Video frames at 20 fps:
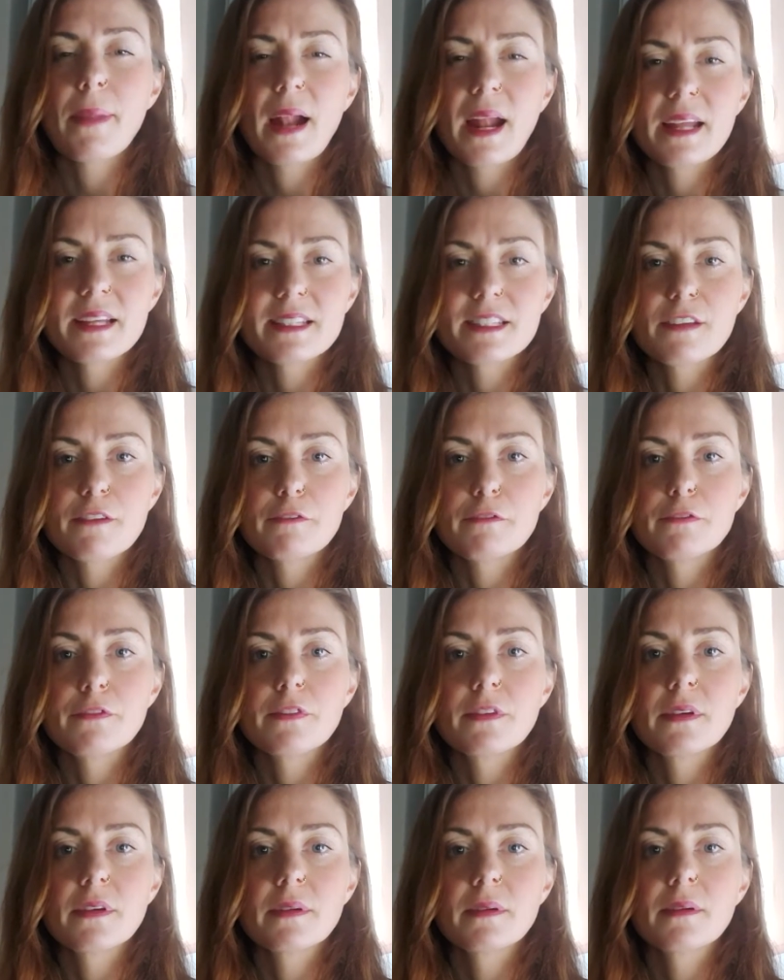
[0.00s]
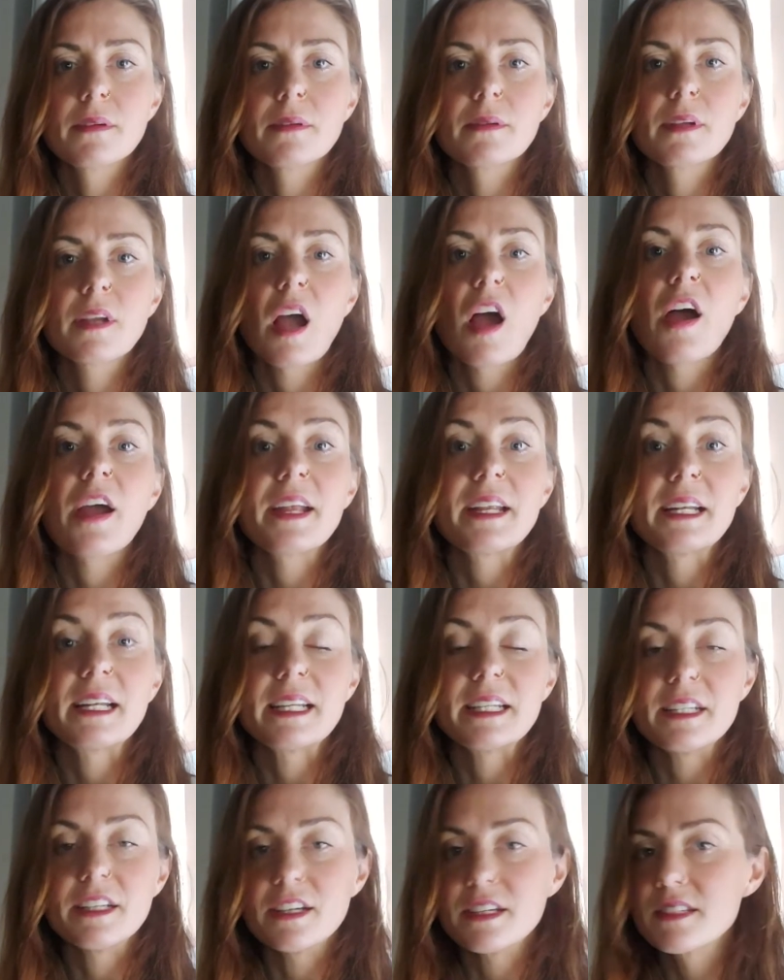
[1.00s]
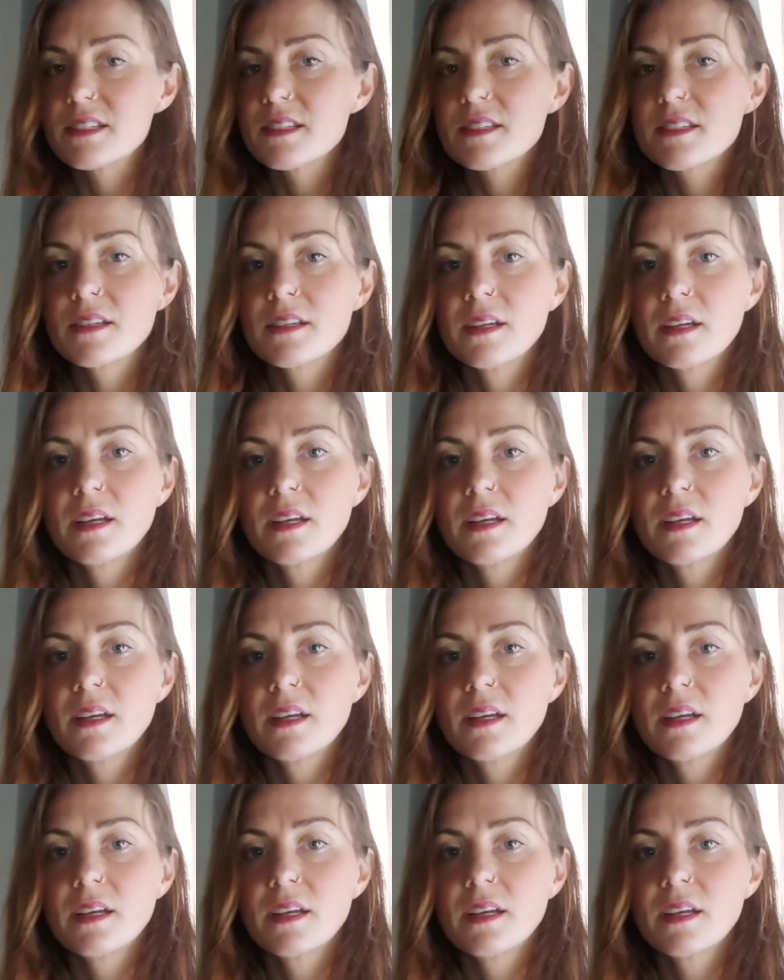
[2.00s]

place of kindliness.